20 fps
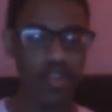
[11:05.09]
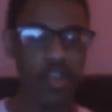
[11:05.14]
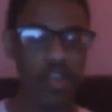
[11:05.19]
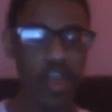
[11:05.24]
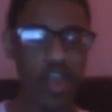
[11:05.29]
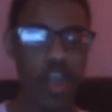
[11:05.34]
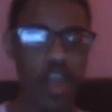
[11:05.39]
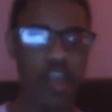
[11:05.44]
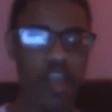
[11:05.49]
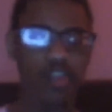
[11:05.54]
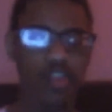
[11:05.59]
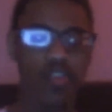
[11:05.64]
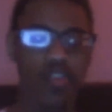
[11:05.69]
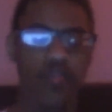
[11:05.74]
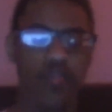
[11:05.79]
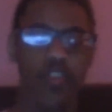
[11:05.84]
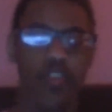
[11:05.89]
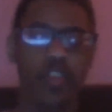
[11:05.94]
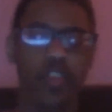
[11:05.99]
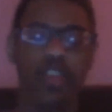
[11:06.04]
I just
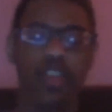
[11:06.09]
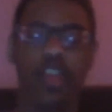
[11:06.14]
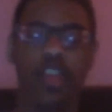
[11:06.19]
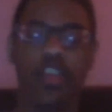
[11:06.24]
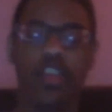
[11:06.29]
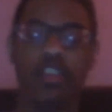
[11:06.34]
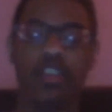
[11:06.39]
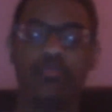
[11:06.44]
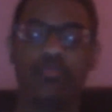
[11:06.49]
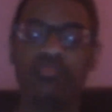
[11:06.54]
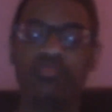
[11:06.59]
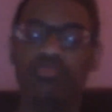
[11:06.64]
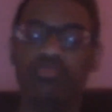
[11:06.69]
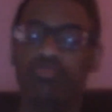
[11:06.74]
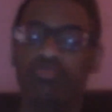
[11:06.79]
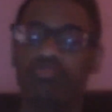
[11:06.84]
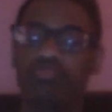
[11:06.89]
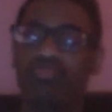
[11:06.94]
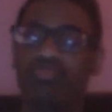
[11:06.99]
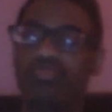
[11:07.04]
felt like
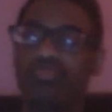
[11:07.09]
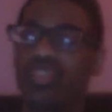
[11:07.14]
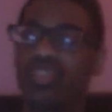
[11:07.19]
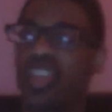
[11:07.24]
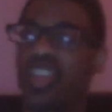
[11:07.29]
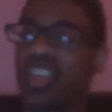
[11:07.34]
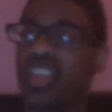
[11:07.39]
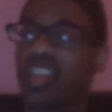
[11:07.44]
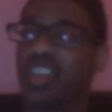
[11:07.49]
they